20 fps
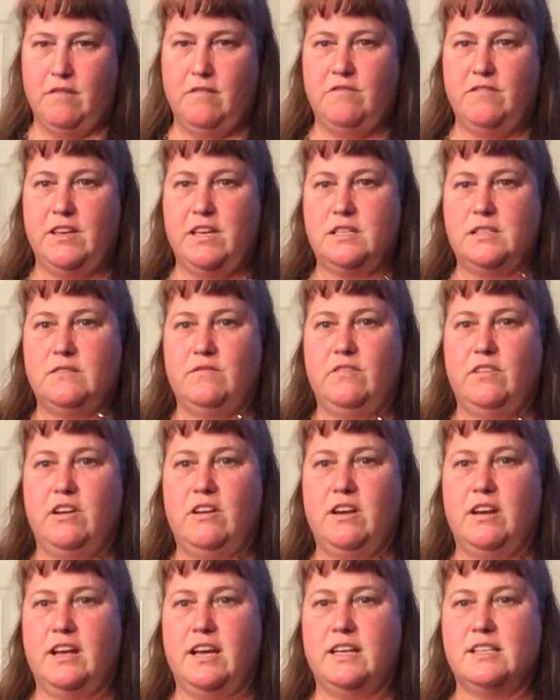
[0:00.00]
Fits
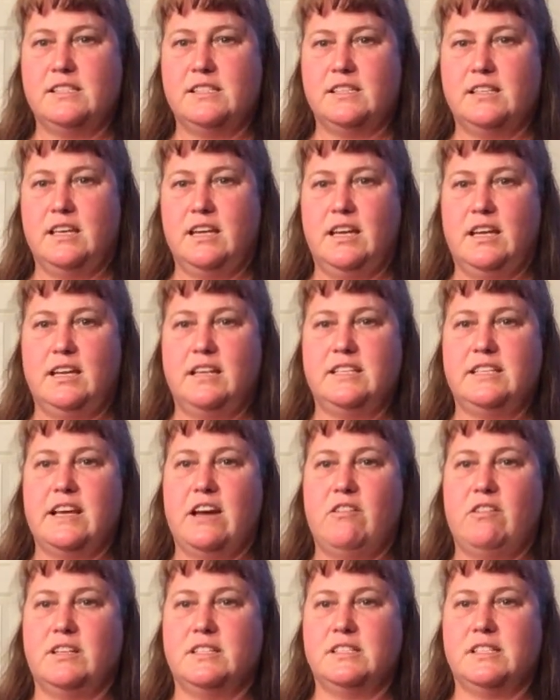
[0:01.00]
very nicely
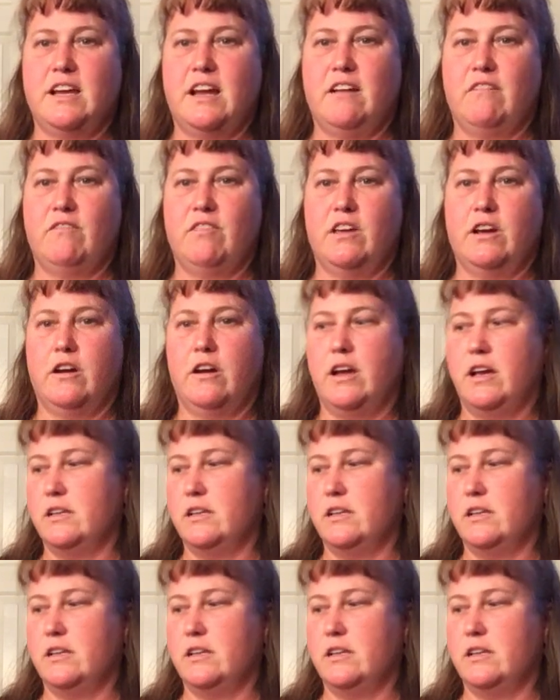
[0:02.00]
down inside of there